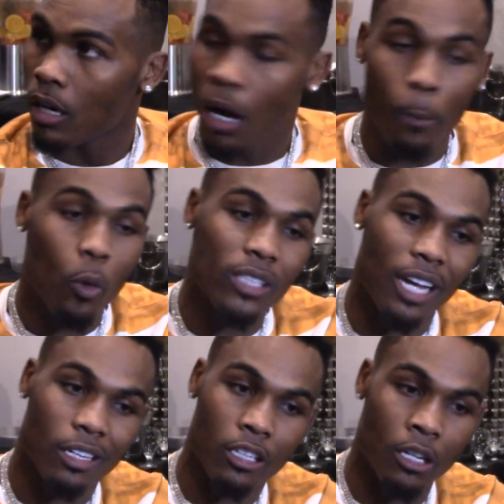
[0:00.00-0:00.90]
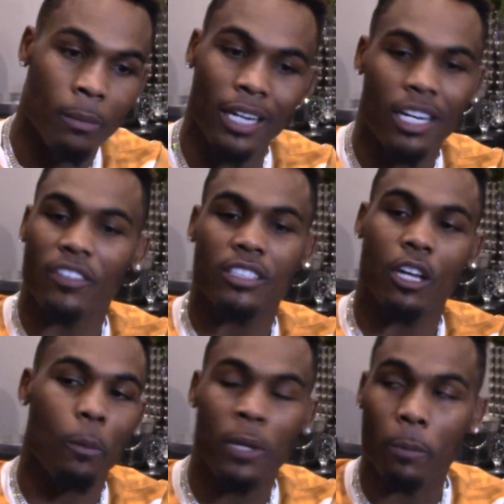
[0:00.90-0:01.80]
Humble as I could come, I never
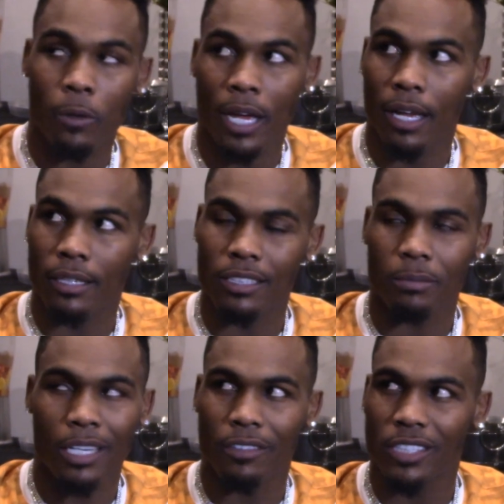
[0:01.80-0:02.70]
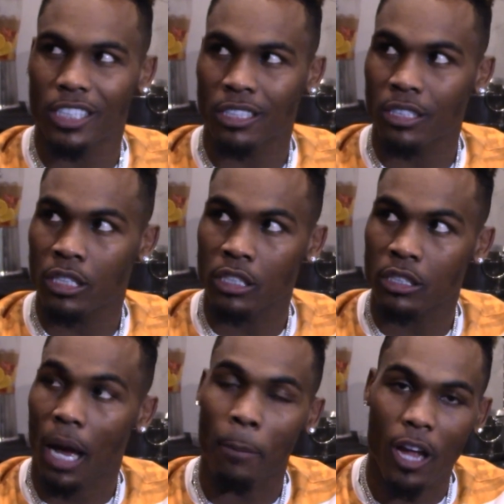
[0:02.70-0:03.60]
tell people that this is my division
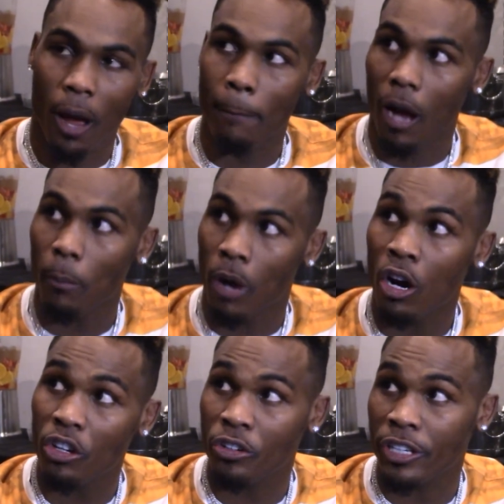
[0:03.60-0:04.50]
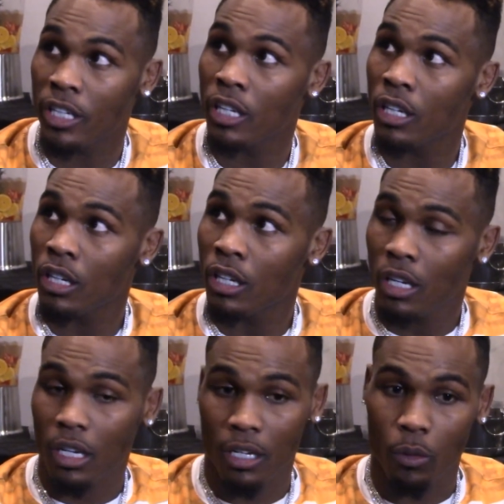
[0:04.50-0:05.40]
because I'm hungry.
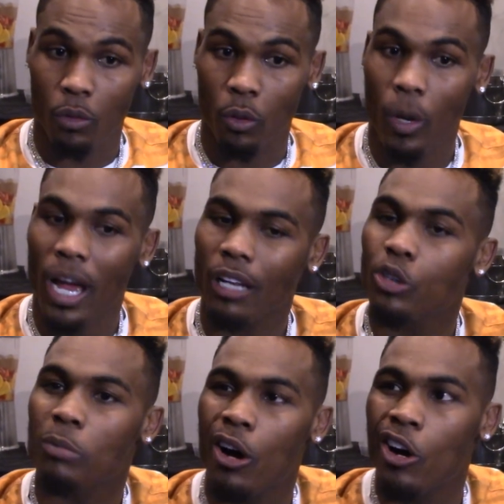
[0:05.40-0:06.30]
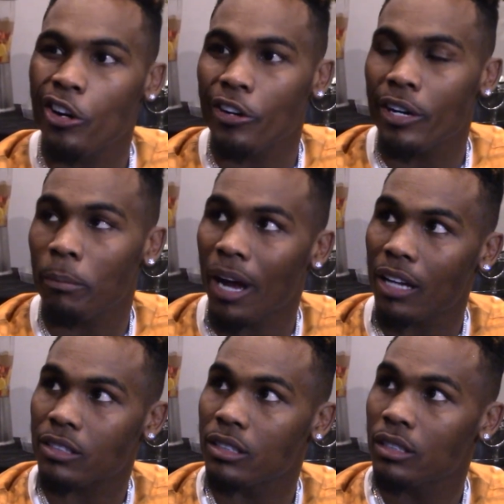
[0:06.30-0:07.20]
And the way I lose my hunger in
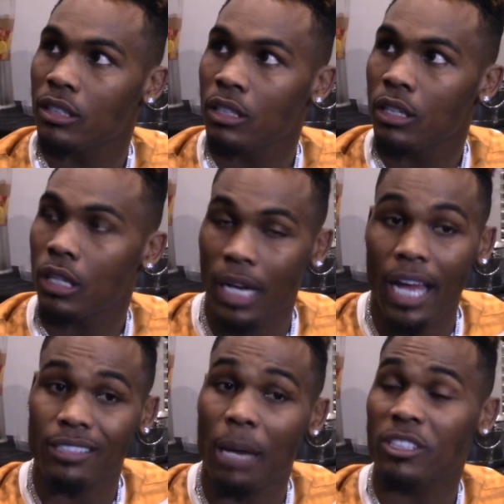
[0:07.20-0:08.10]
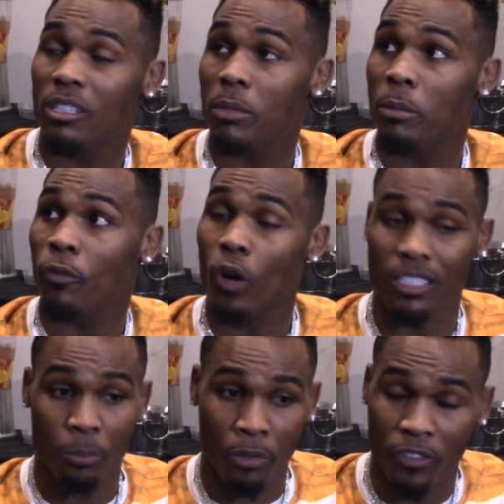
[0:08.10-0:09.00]
boxing, and it has happened to me before
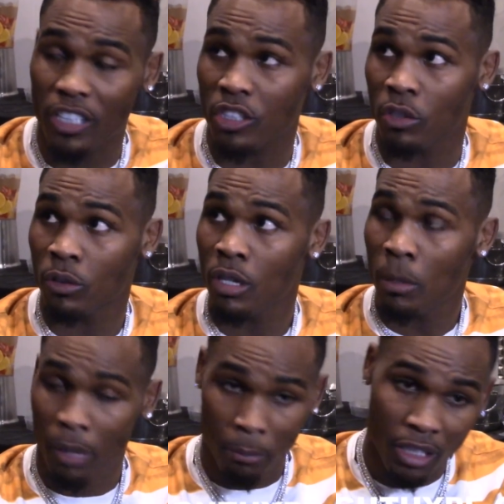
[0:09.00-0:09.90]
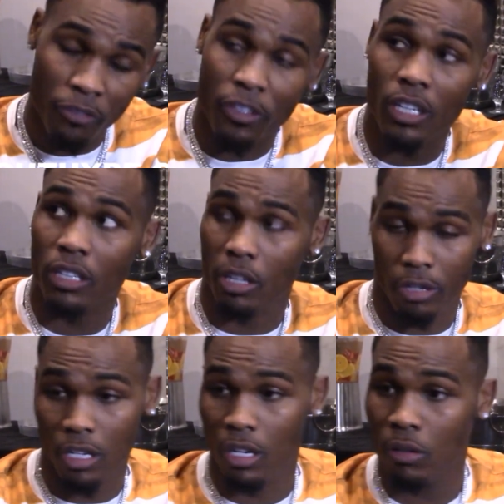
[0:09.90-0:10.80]
as a professional, but I'm undefeated,
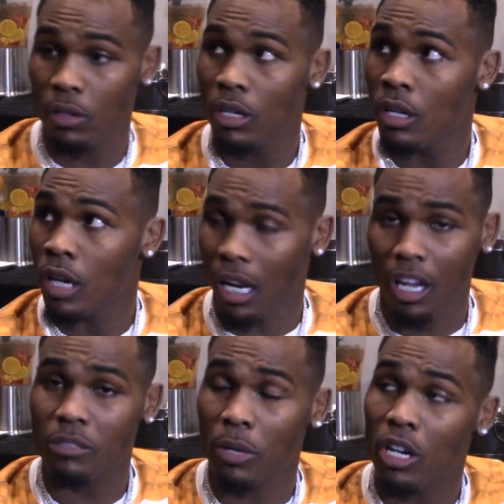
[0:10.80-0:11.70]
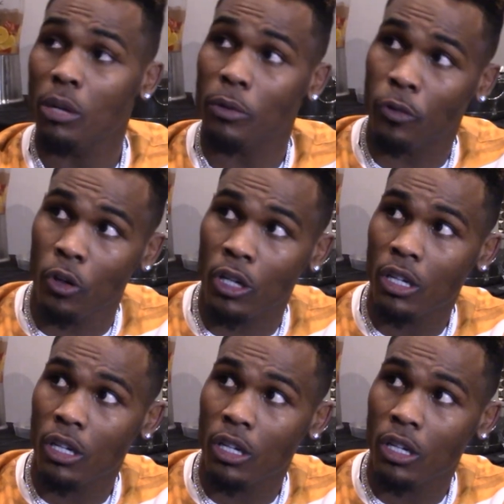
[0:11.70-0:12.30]
30-0. I lost my hunger before.